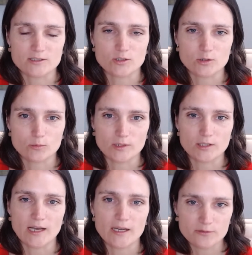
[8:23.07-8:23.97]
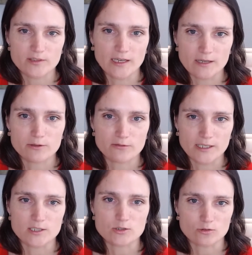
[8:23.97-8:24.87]
So you have to have a
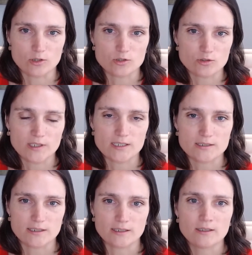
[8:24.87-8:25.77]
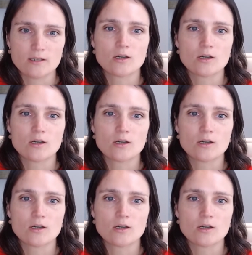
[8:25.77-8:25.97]
very strong strategy